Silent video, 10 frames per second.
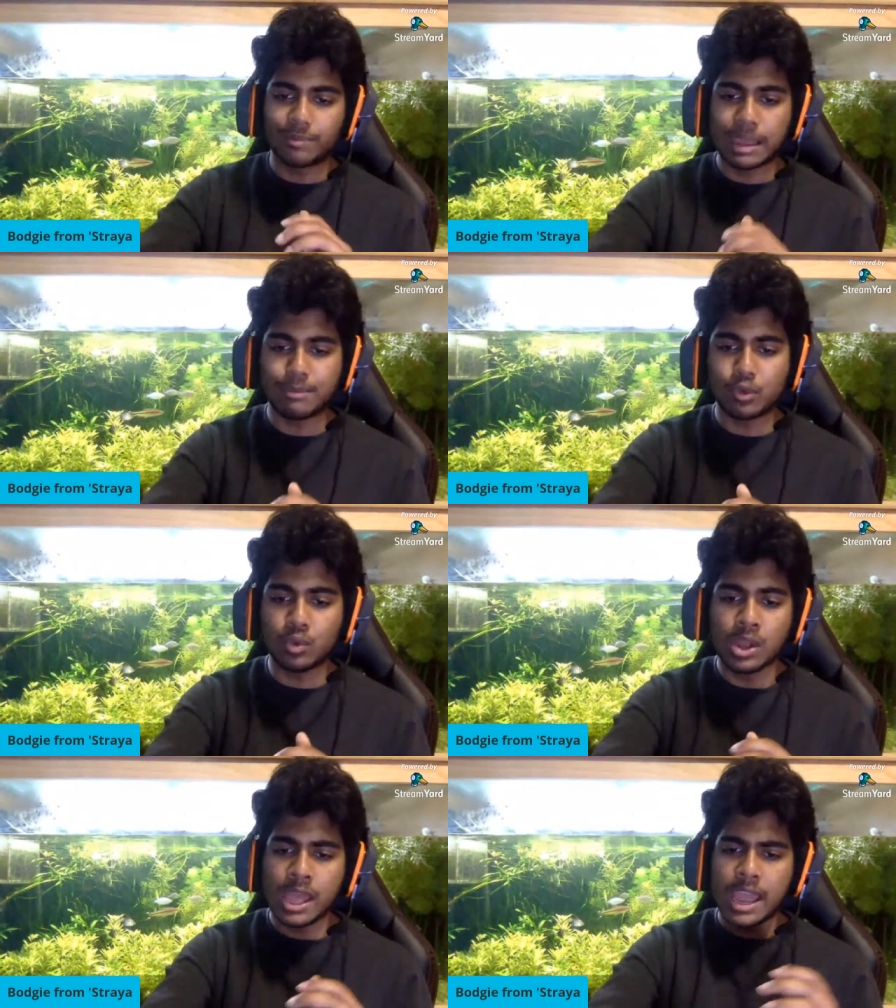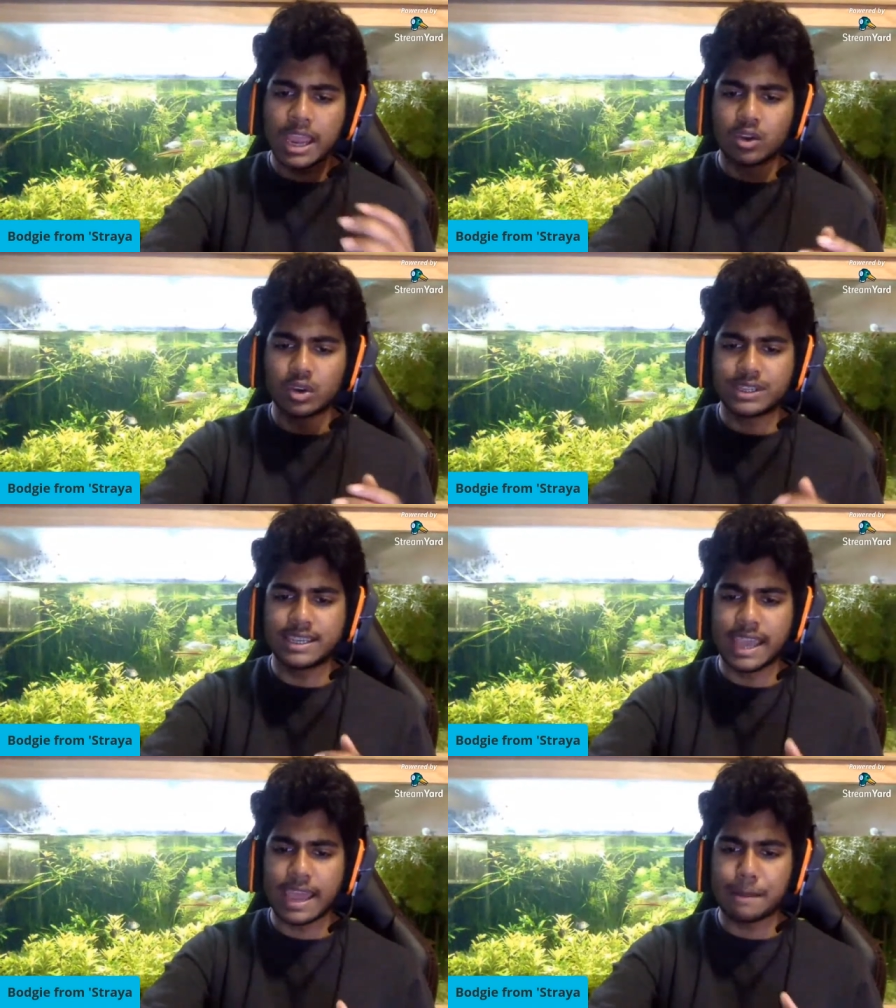of people in order to
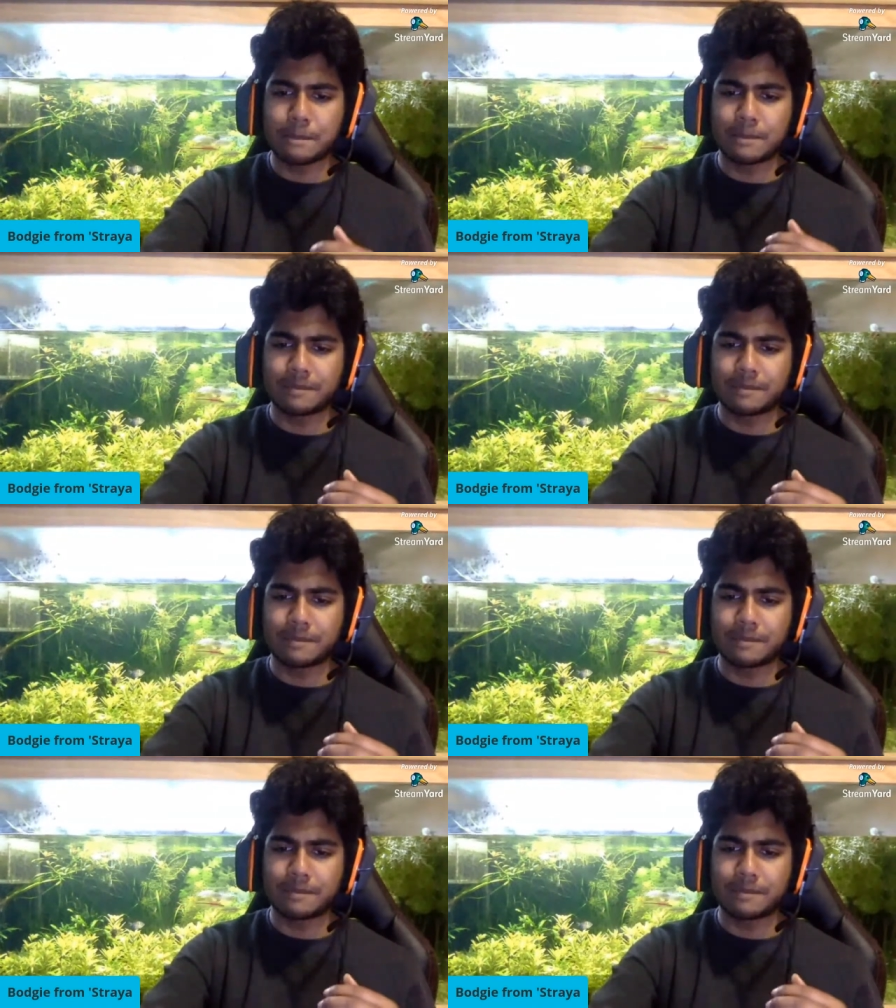get